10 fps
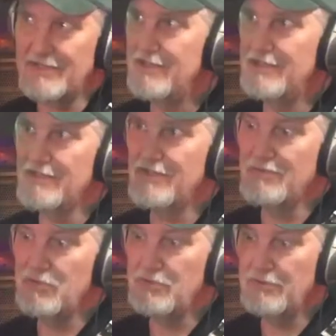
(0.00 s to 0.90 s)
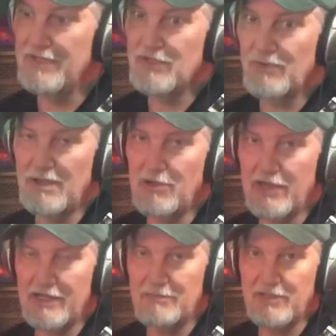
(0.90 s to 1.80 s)
It is smooth. That's why I
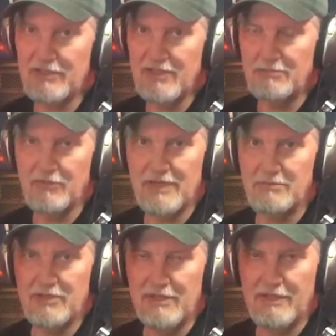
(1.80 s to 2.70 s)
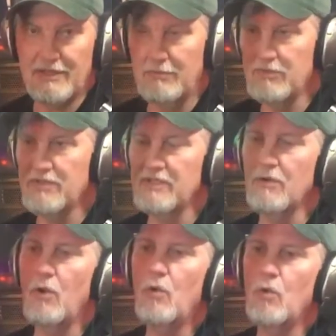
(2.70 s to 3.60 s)
bought it. I picked it up and grabbed the neck. I was like,
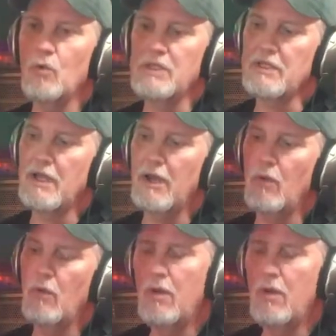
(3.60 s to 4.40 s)
holy cow.